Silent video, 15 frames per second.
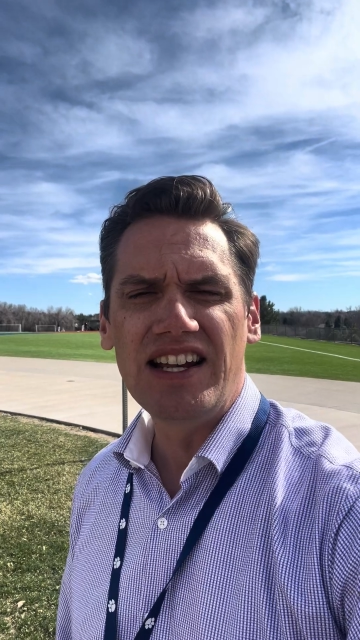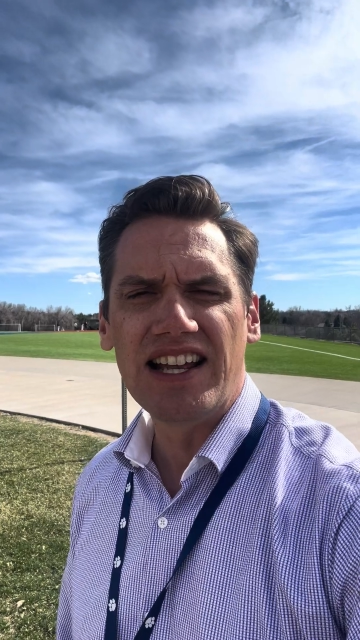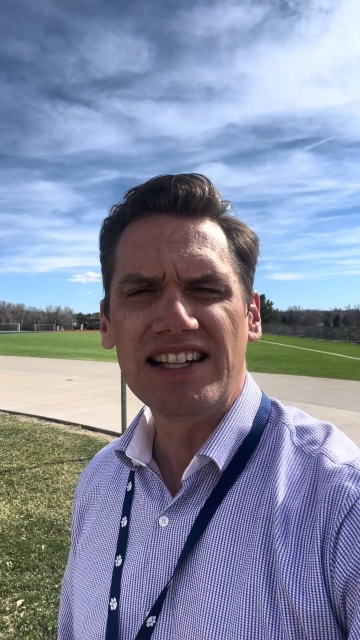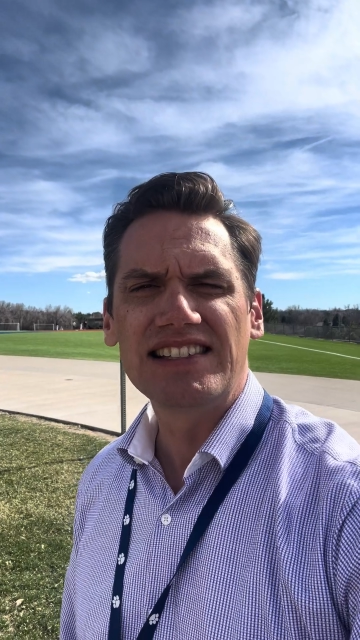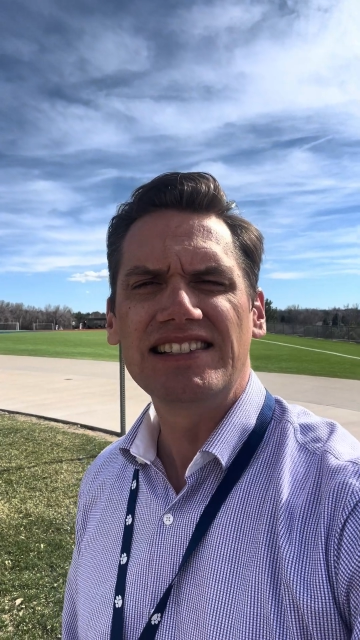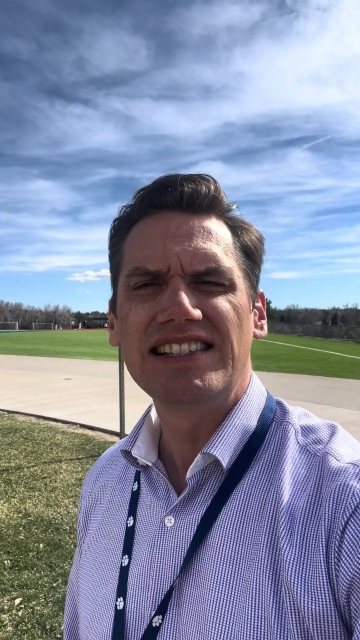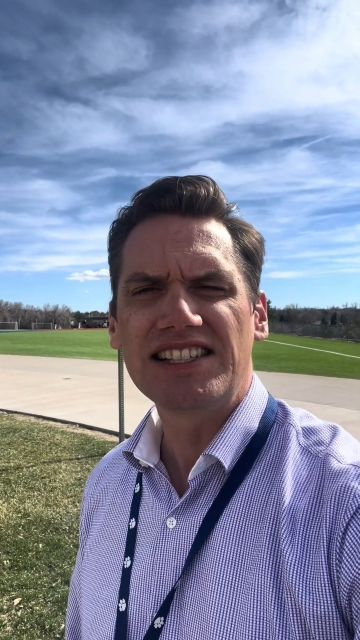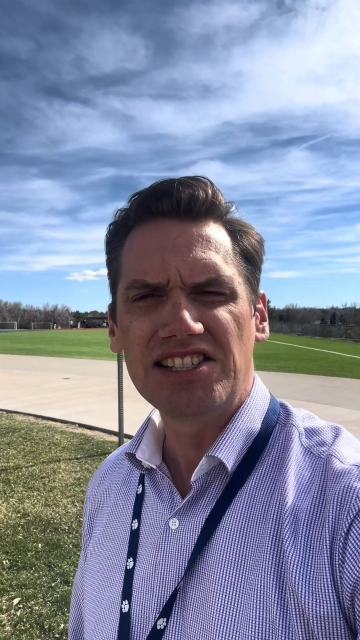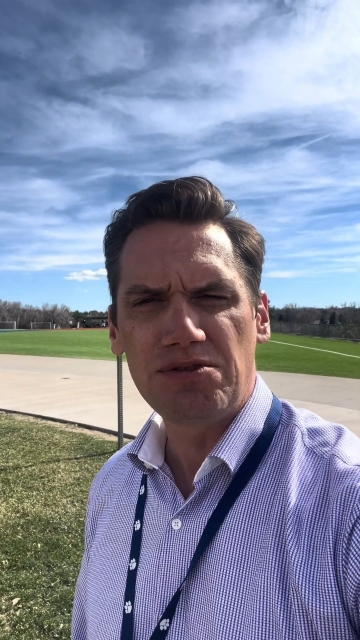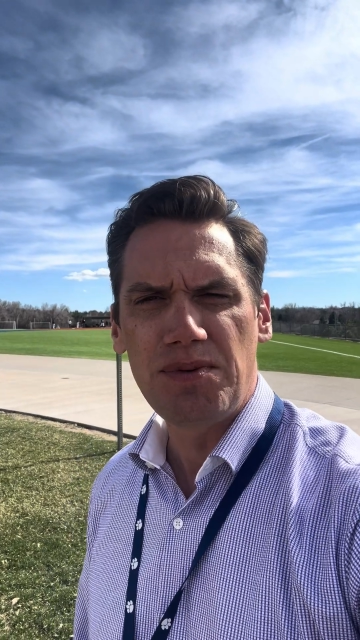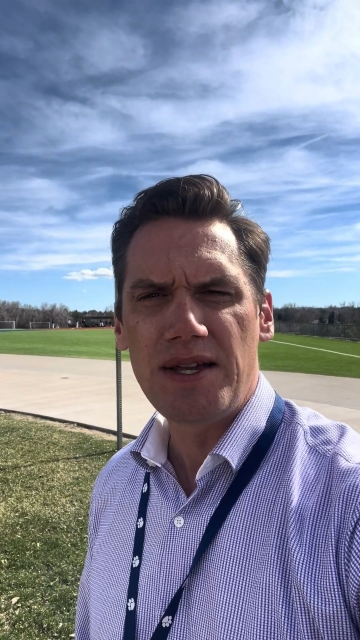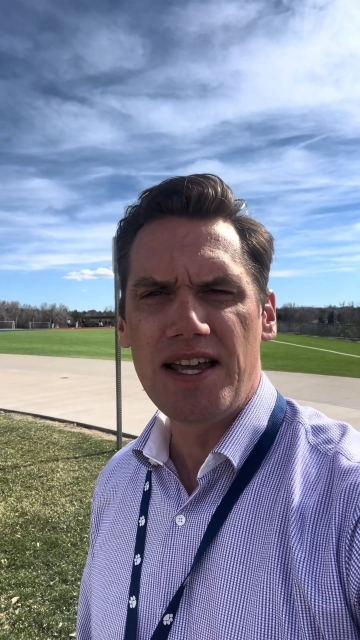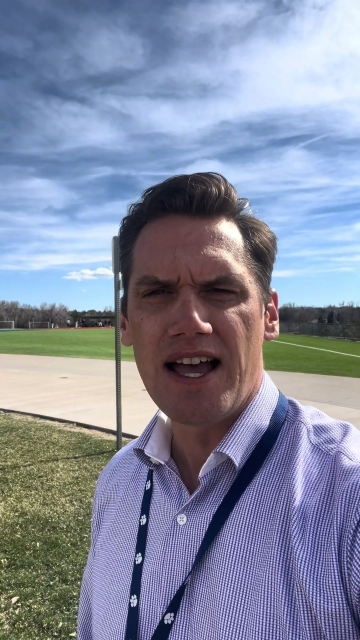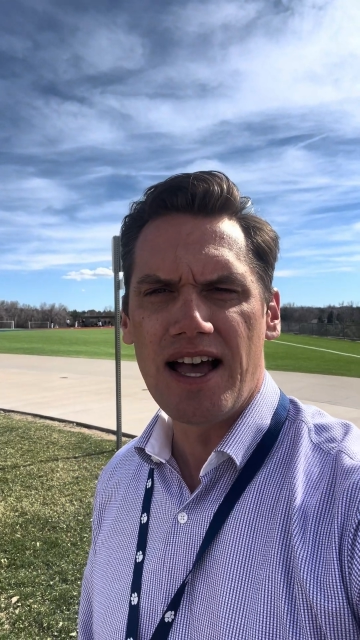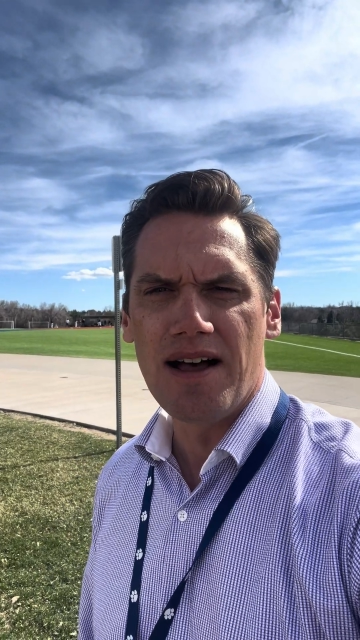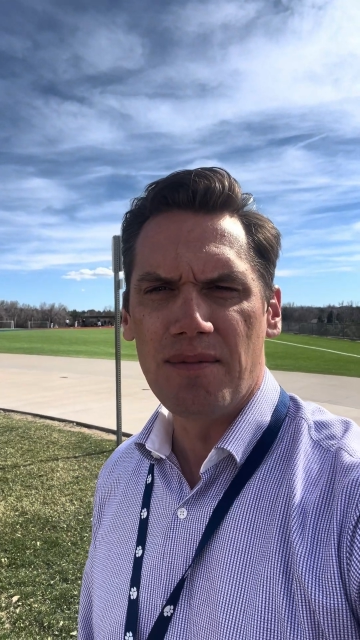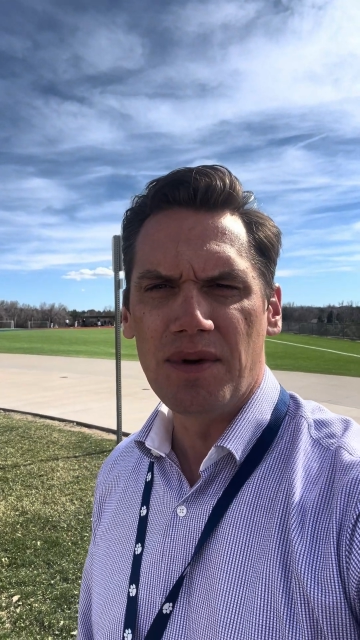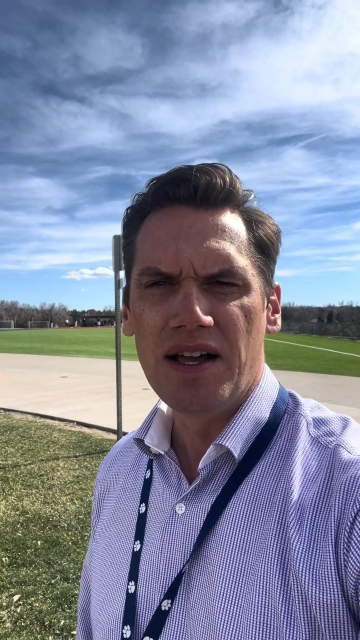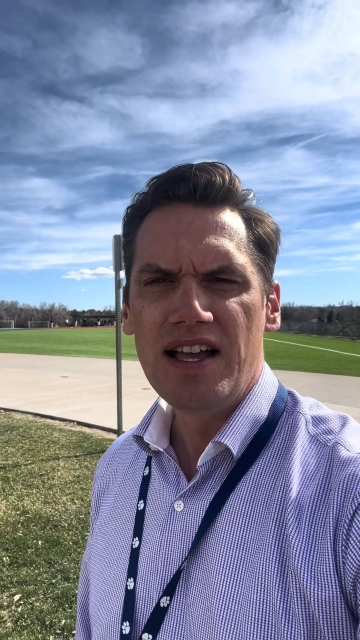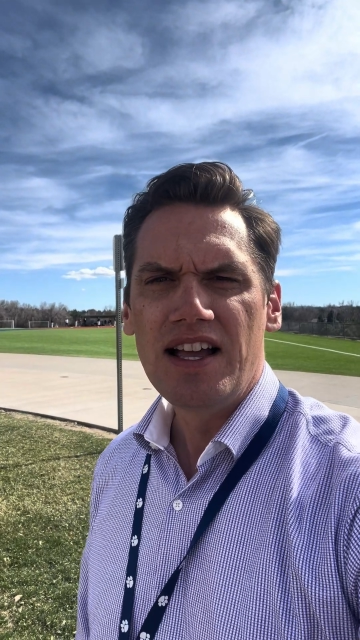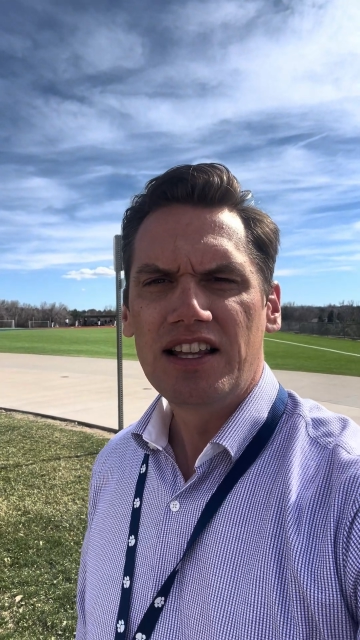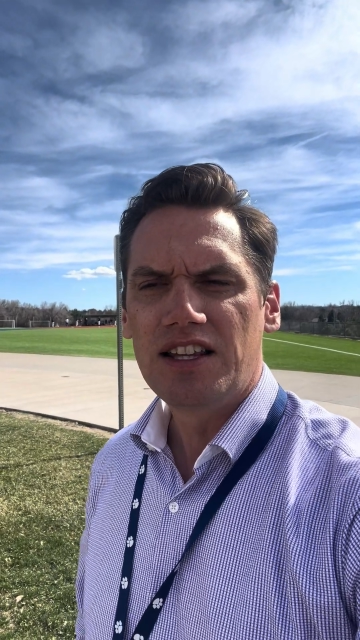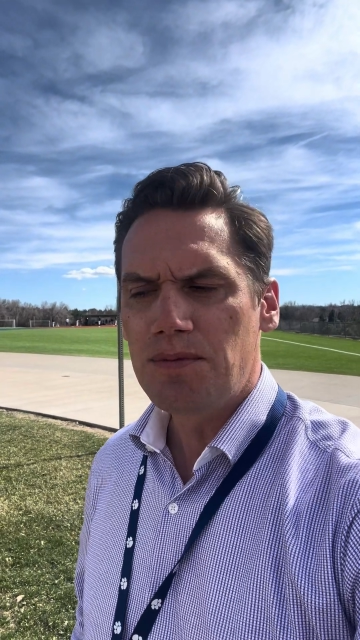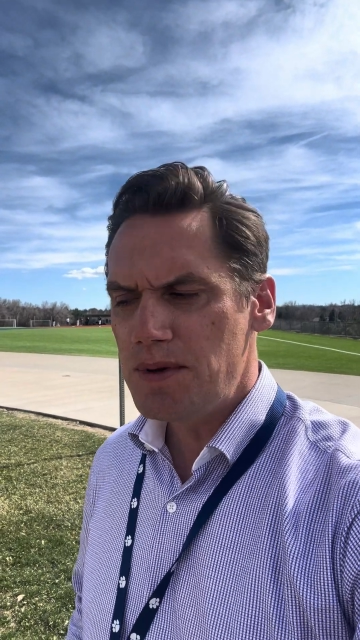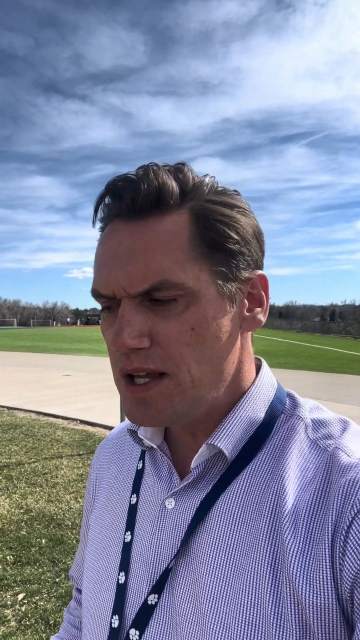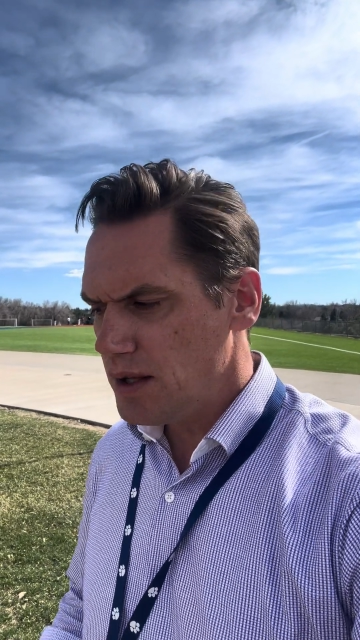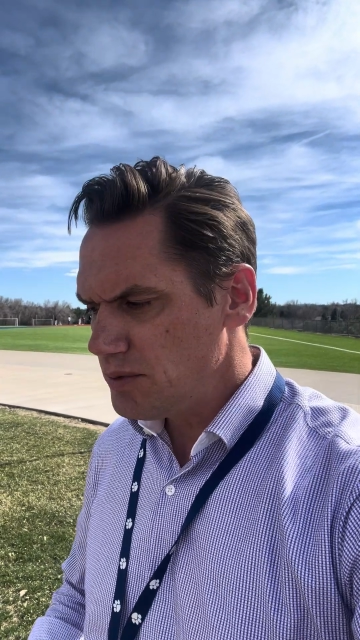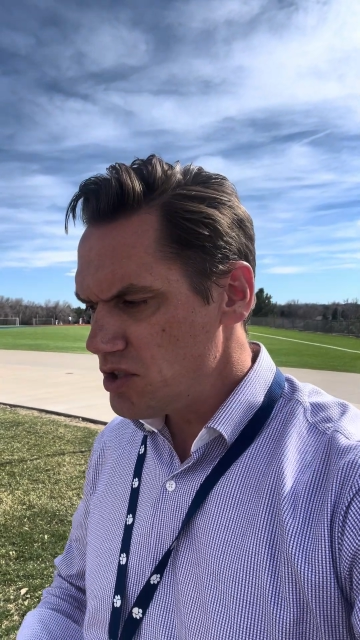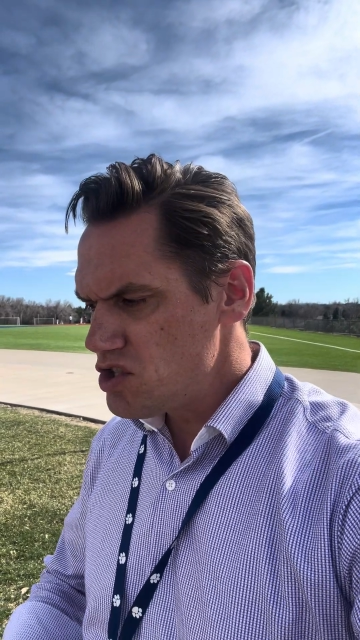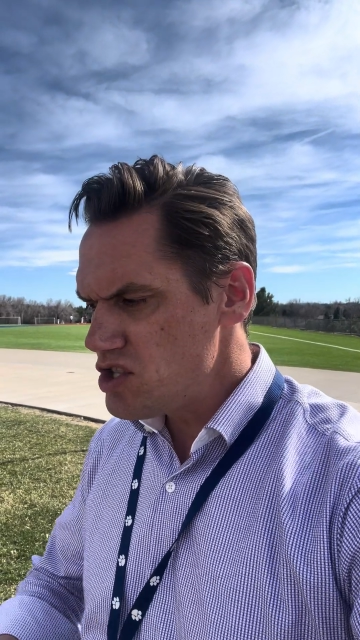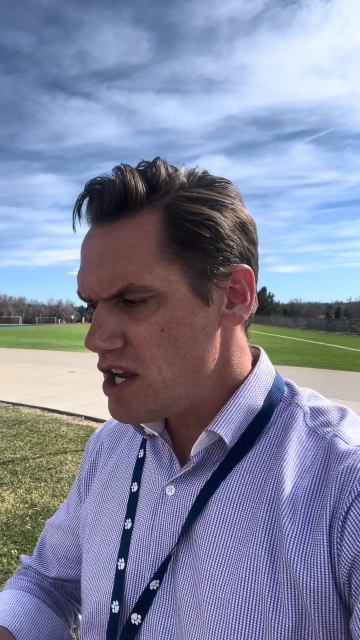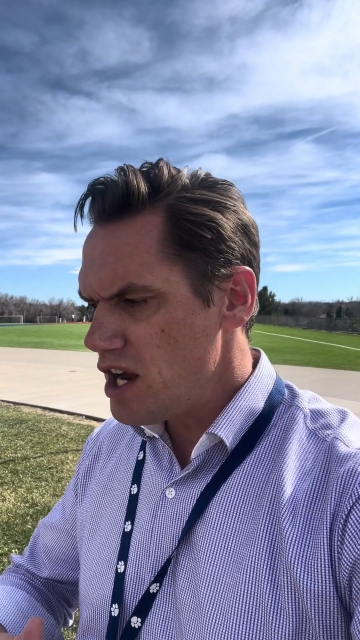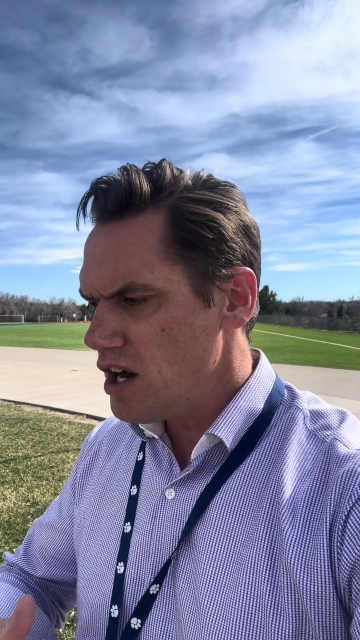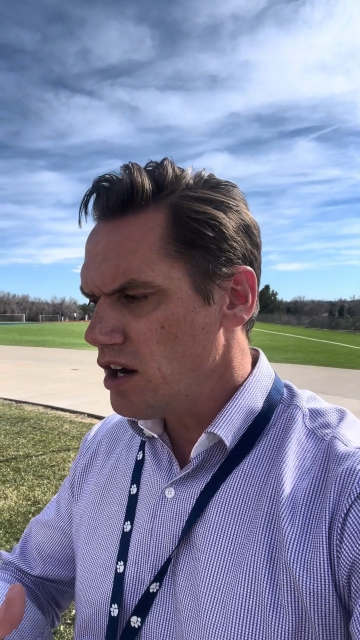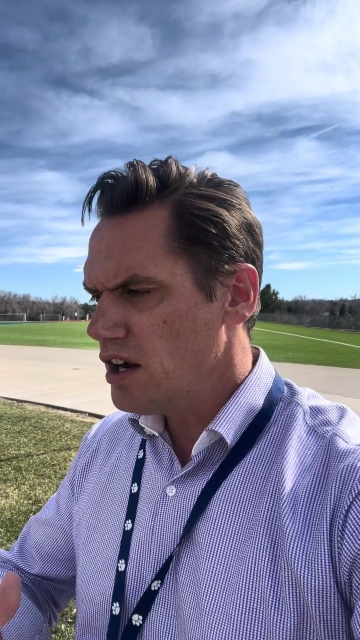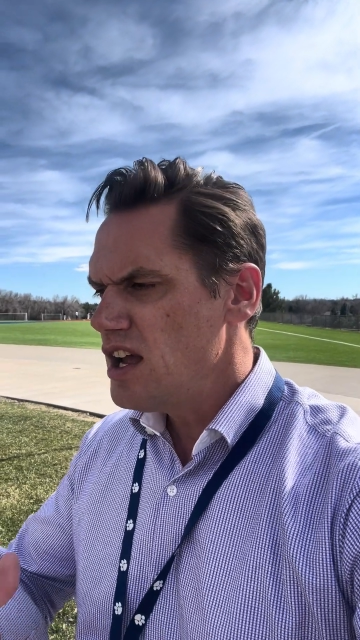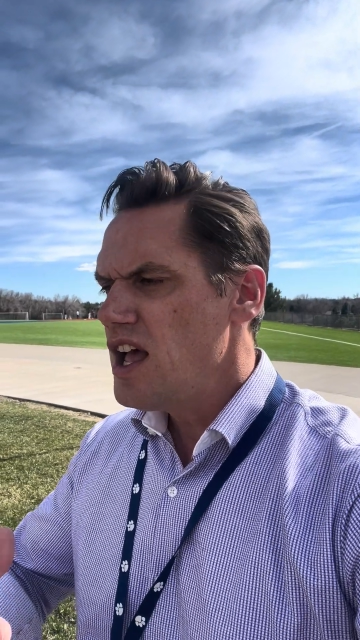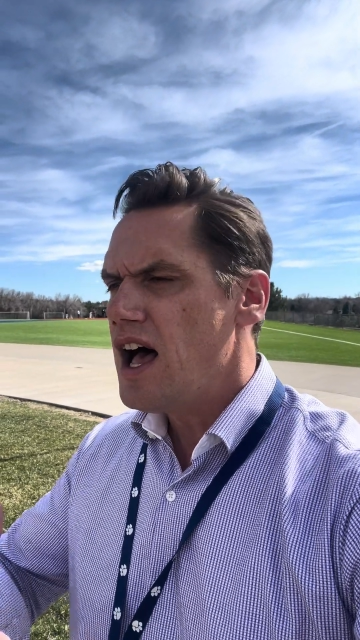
at 6 p.m. to be able to share